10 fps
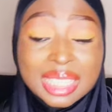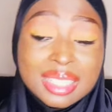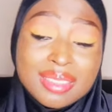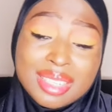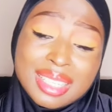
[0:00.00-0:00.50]
I
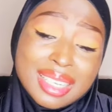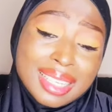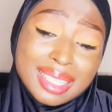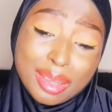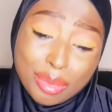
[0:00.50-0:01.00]
didn't really
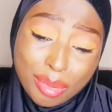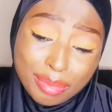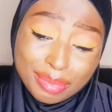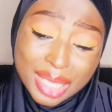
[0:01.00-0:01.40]
like it at all.